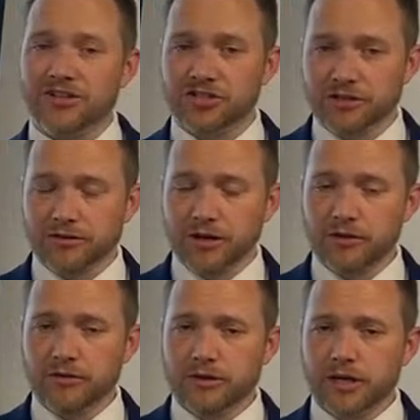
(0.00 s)

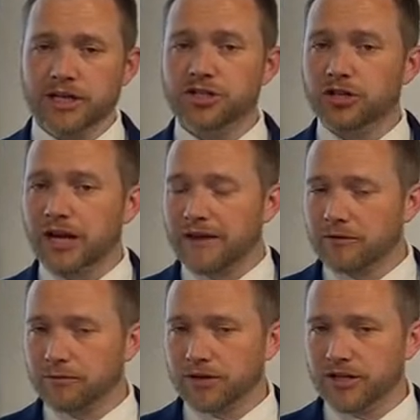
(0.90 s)
zero and should have
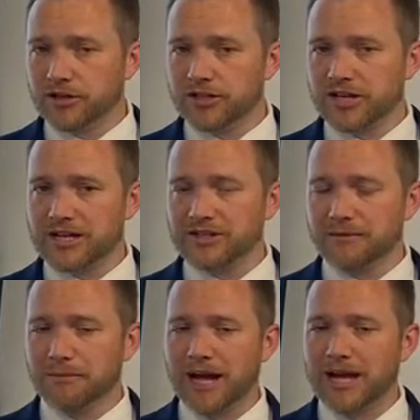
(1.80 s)
a pretty good size
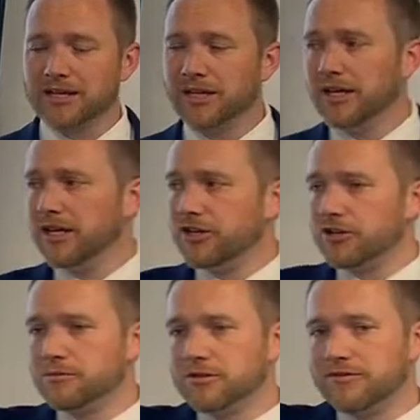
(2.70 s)
impact in
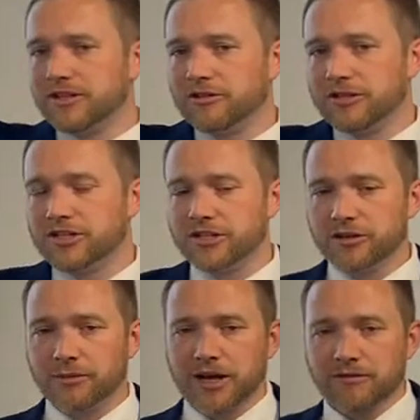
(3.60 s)
terms of increasing
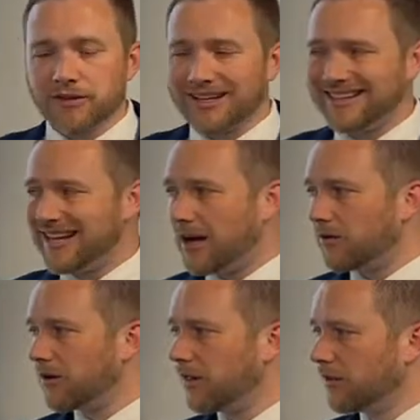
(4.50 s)
your benefit
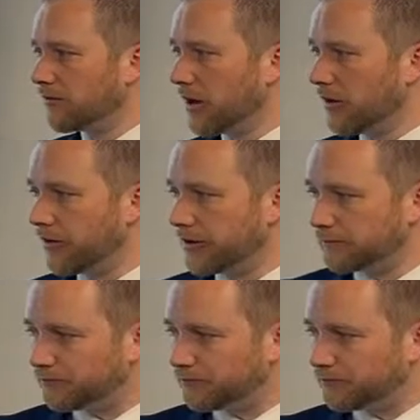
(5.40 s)
down the road.